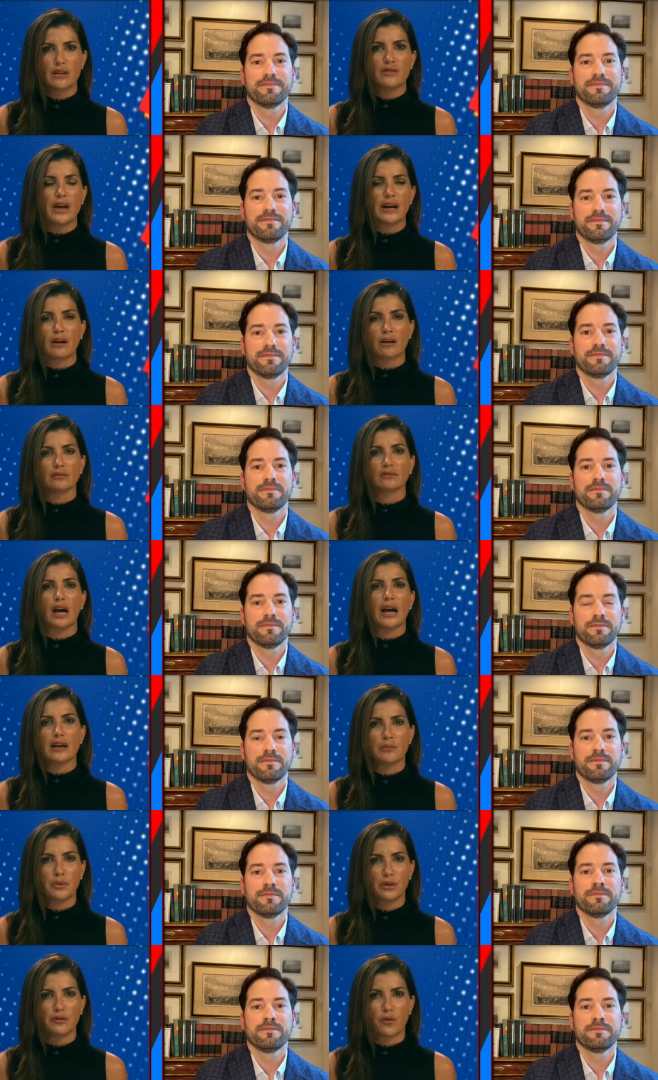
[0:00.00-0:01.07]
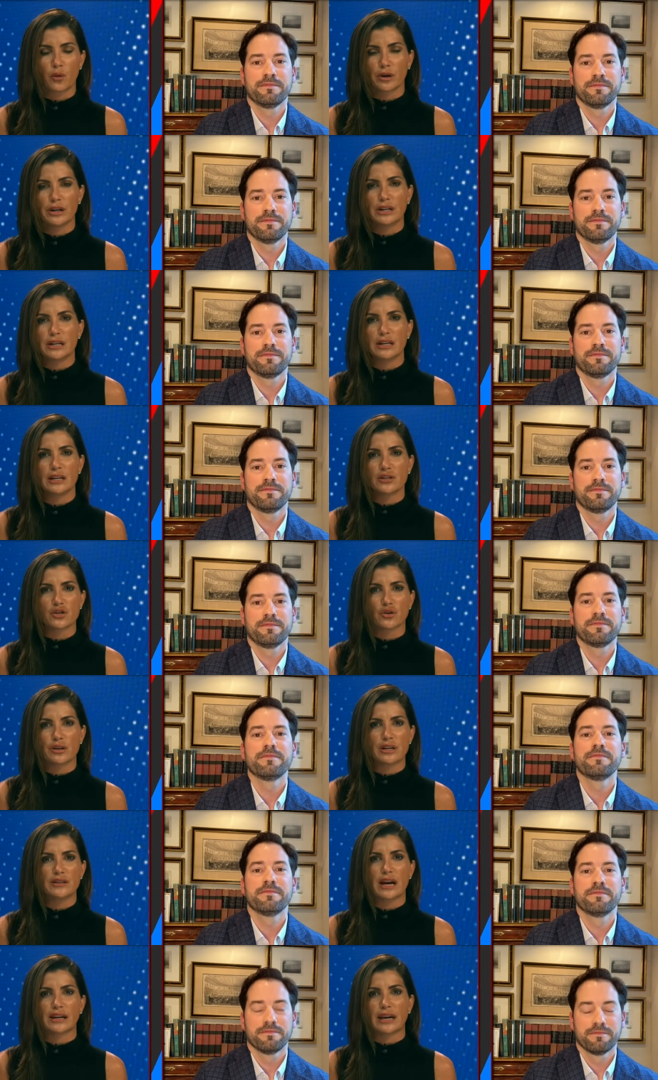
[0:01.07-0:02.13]
Speaker 1: they are liable for any injury
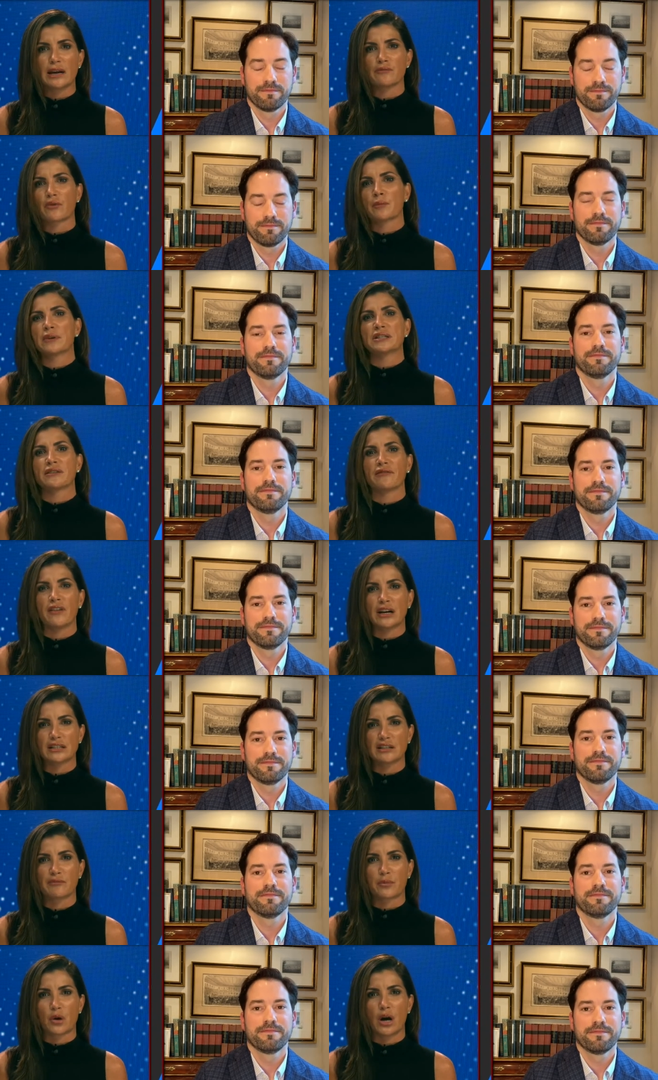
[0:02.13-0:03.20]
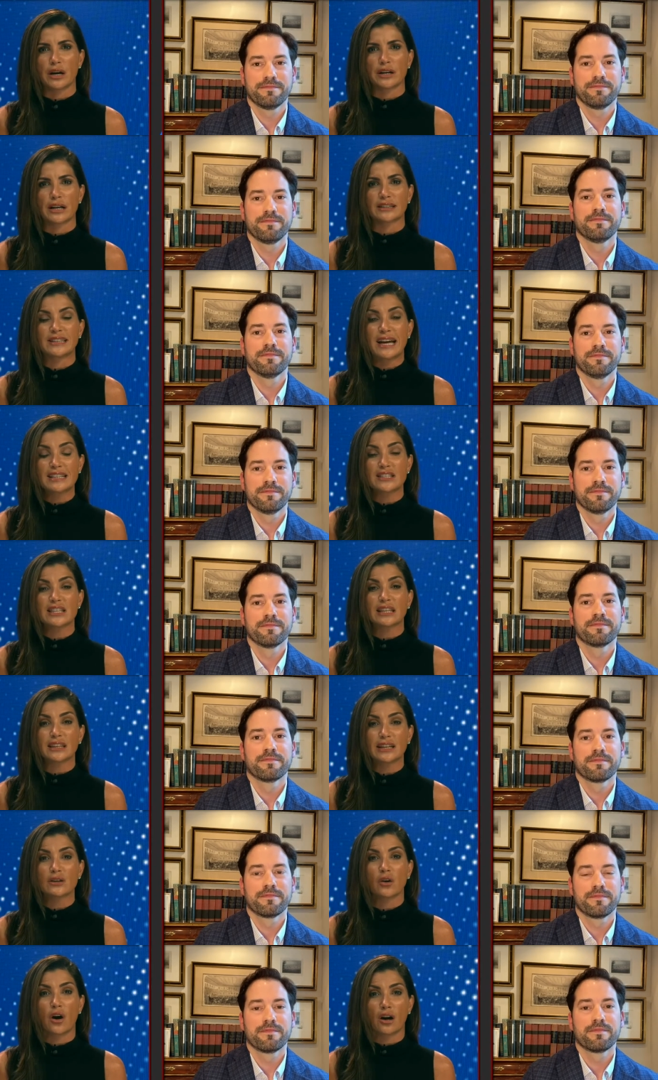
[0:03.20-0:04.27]
that came from a defective product. That's the
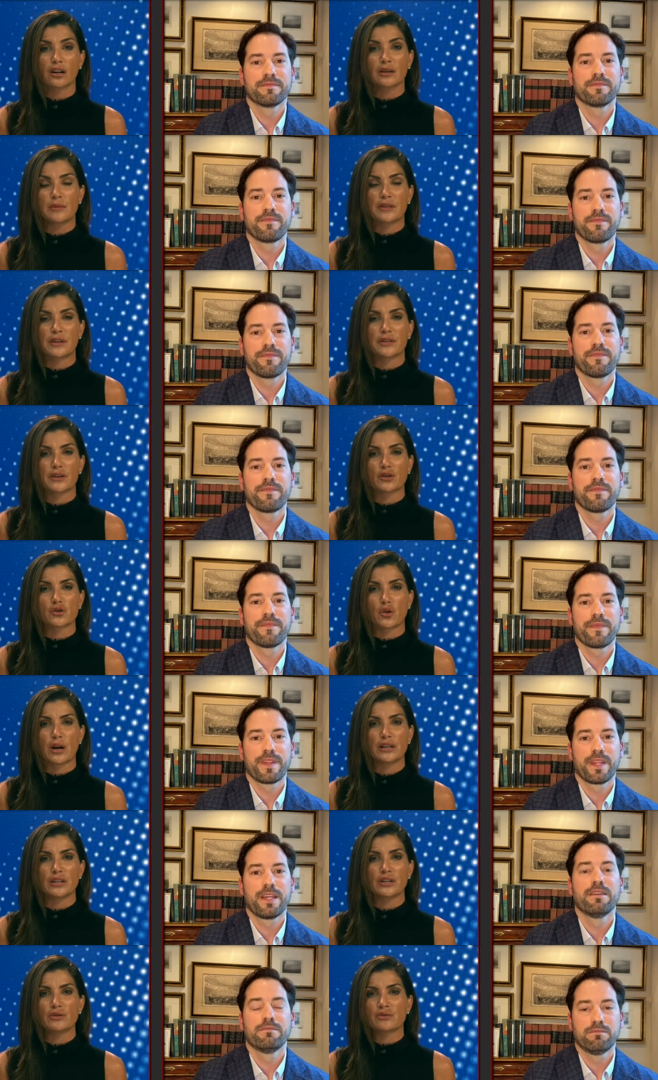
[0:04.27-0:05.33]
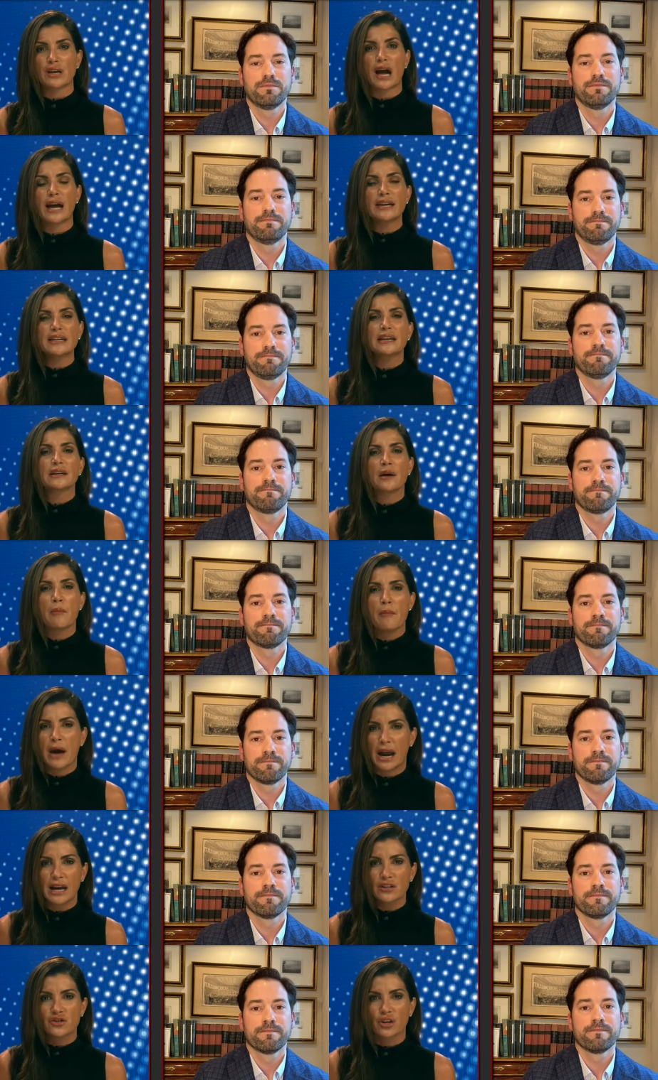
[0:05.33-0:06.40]
legal argument that they're trying to use. I can
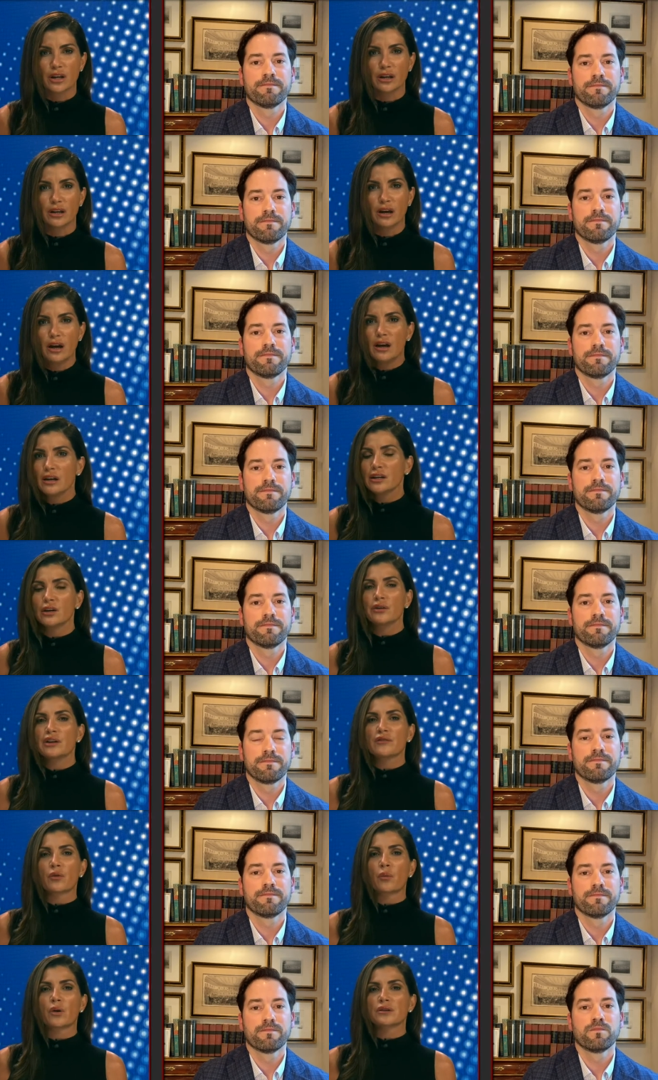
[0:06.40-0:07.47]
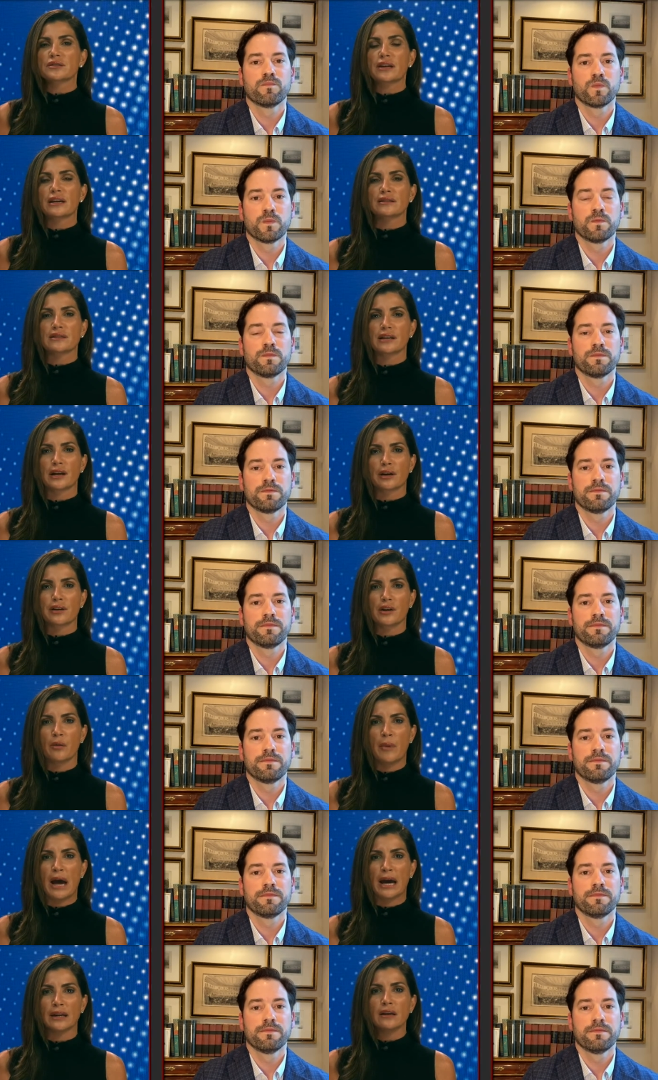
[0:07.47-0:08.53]
imagine, you know, even worst case scenario,
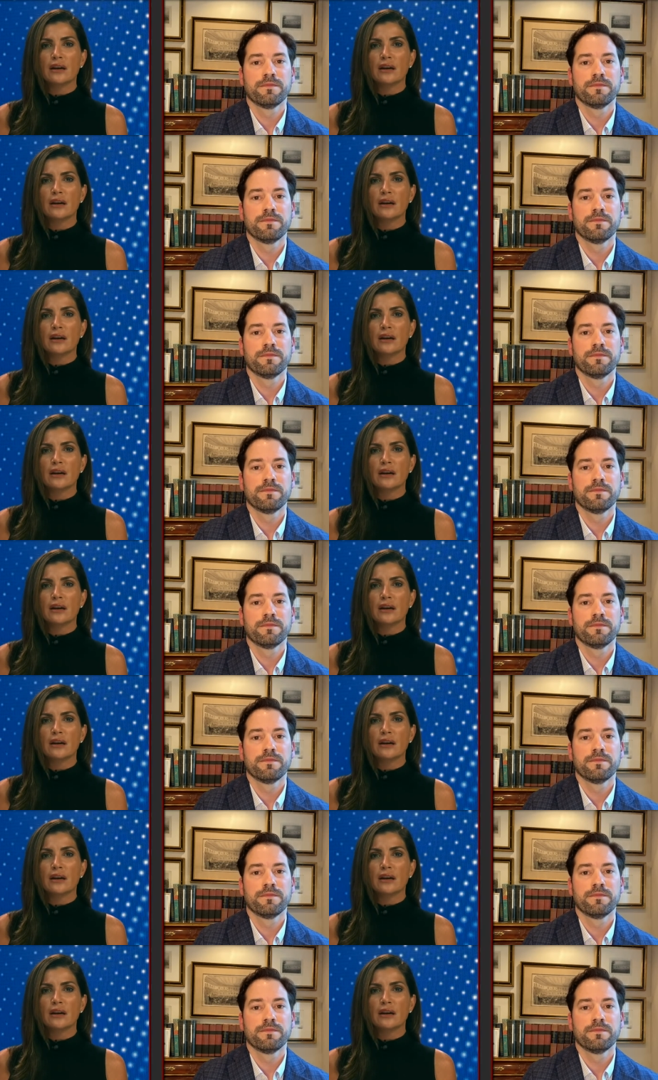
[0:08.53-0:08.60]
Matt,